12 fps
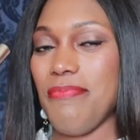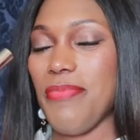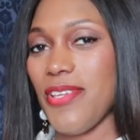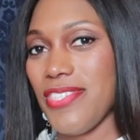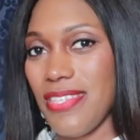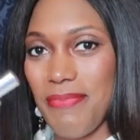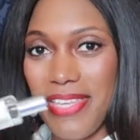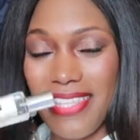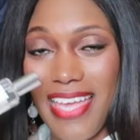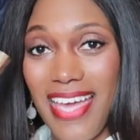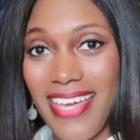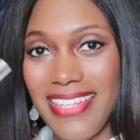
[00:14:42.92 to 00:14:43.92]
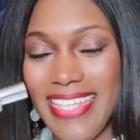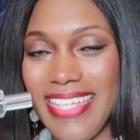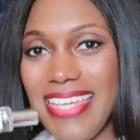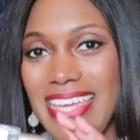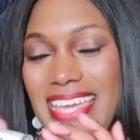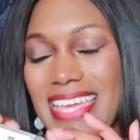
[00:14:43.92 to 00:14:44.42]
Blossom and
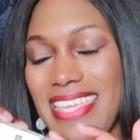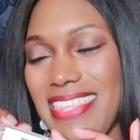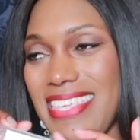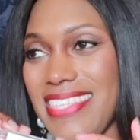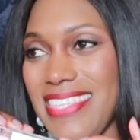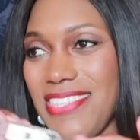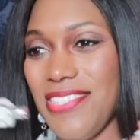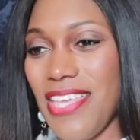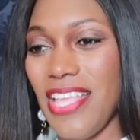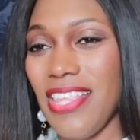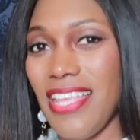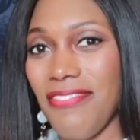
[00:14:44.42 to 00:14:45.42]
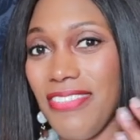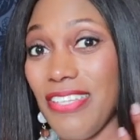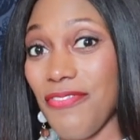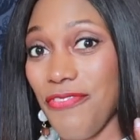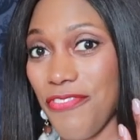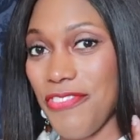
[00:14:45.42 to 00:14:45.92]
Honey. This is a lovely
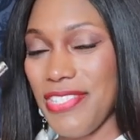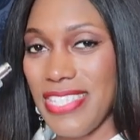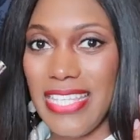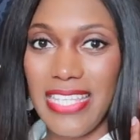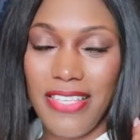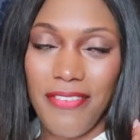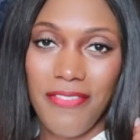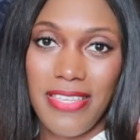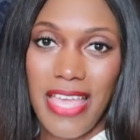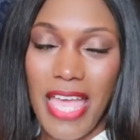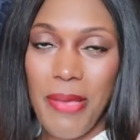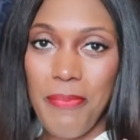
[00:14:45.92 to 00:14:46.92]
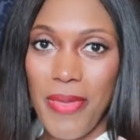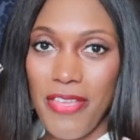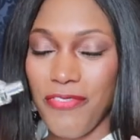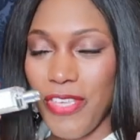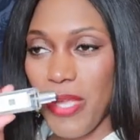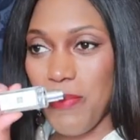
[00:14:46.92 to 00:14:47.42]
fruity
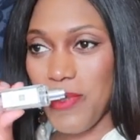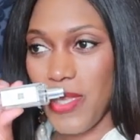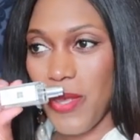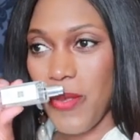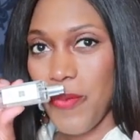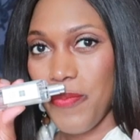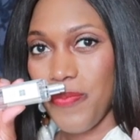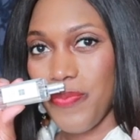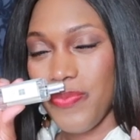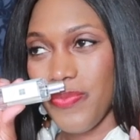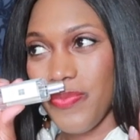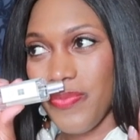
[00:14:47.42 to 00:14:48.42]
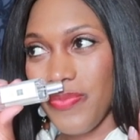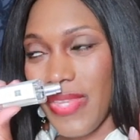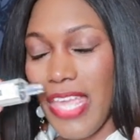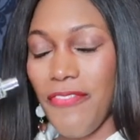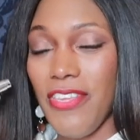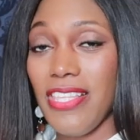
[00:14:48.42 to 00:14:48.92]
perfume. So
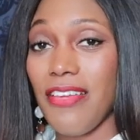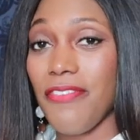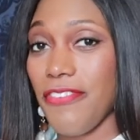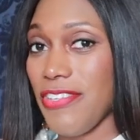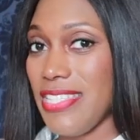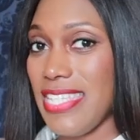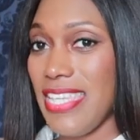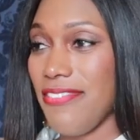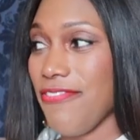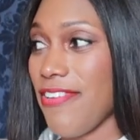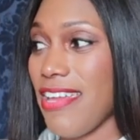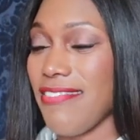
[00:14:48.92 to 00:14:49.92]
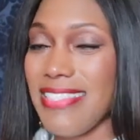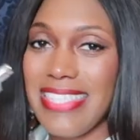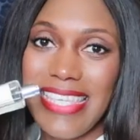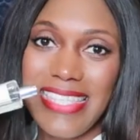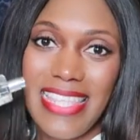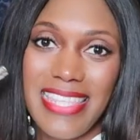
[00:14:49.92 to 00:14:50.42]
If you love fruity
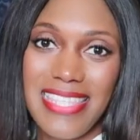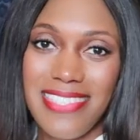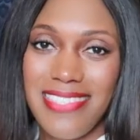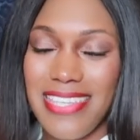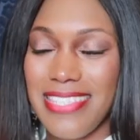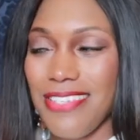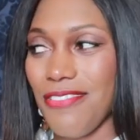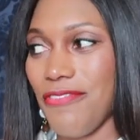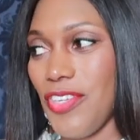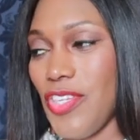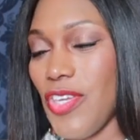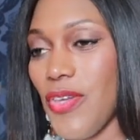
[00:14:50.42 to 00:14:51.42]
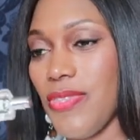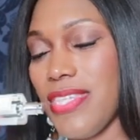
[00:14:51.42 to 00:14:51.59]
fragrances, then this is ideal for you.